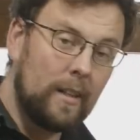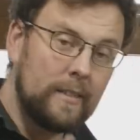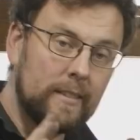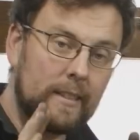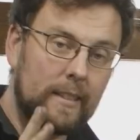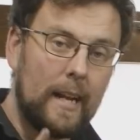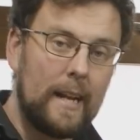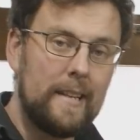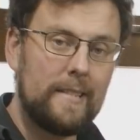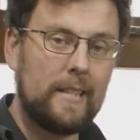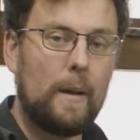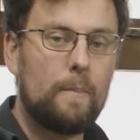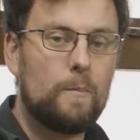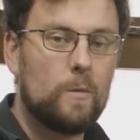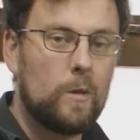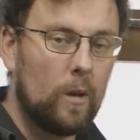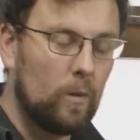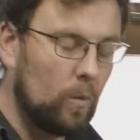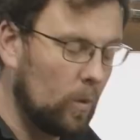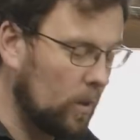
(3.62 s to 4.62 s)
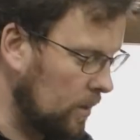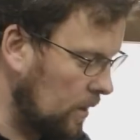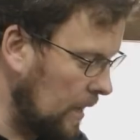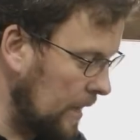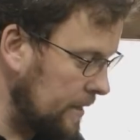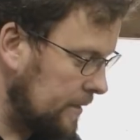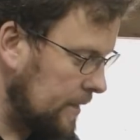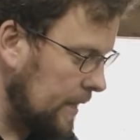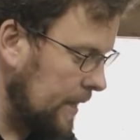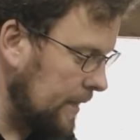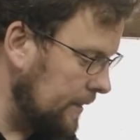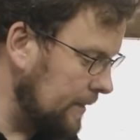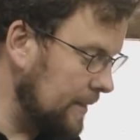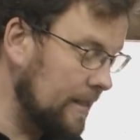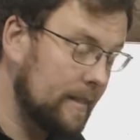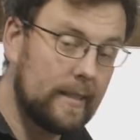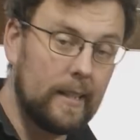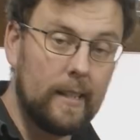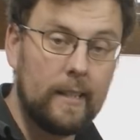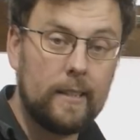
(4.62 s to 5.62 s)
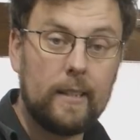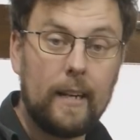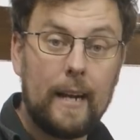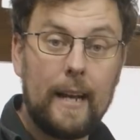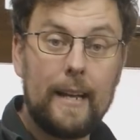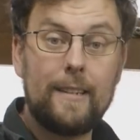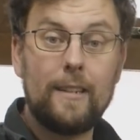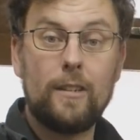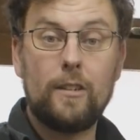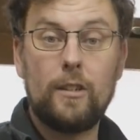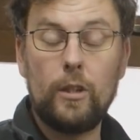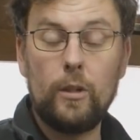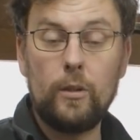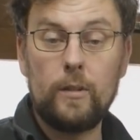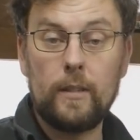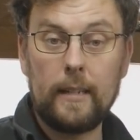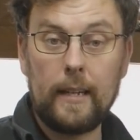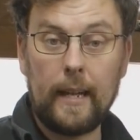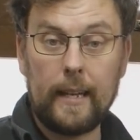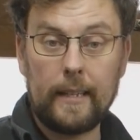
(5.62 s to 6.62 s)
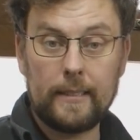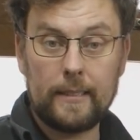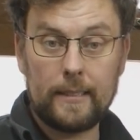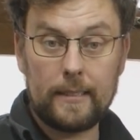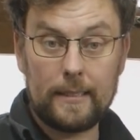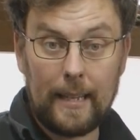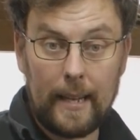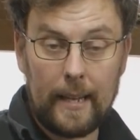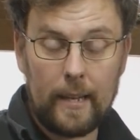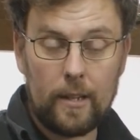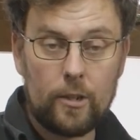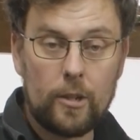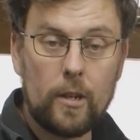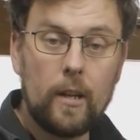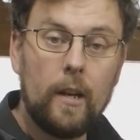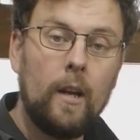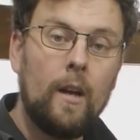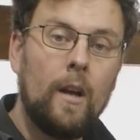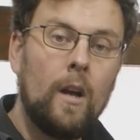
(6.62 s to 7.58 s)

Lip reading: on today's episode, we're taking this cylinder head to the next stage.